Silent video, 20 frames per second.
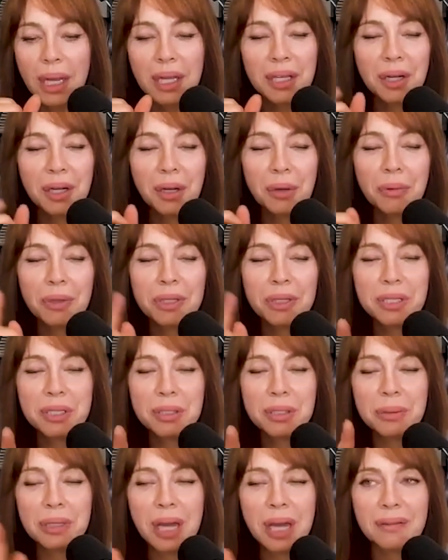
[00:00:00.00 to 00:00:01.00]
When
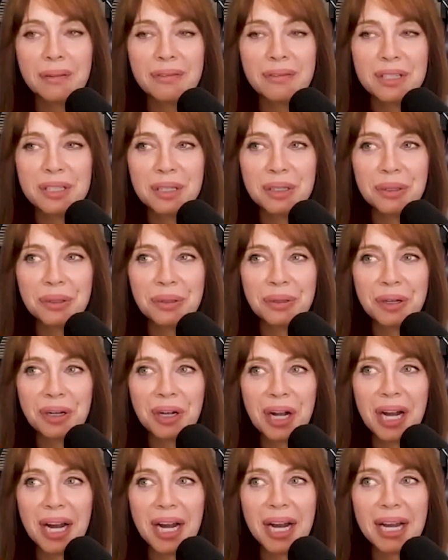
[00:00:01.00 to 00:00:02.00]
Sue left too,
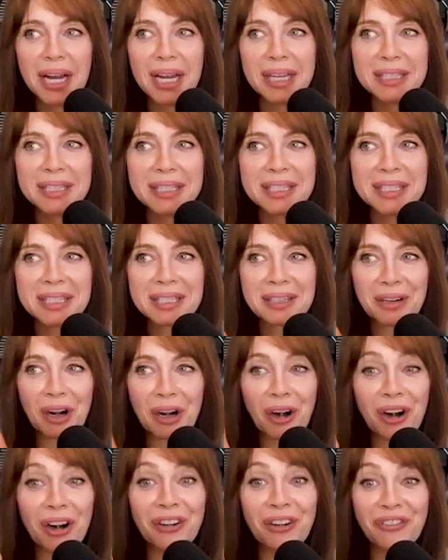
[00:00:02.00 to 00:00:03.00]
it's
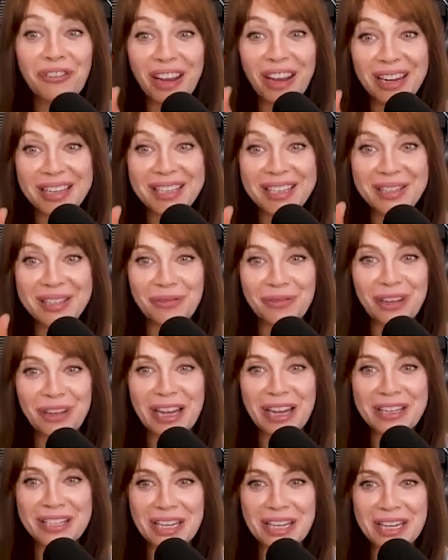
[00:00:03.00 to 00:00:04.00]
her face
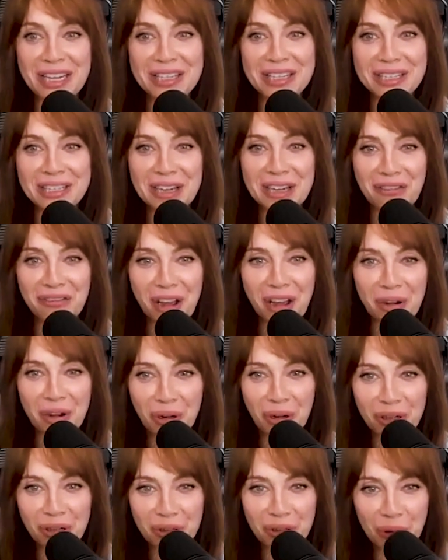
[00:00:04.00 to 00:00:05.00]
as they snuff out
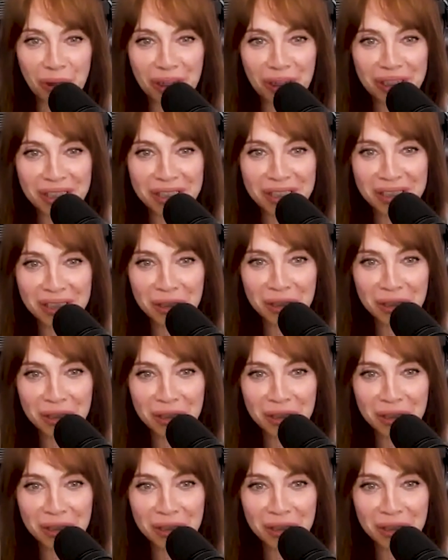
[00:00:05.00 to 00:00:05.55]
her torch.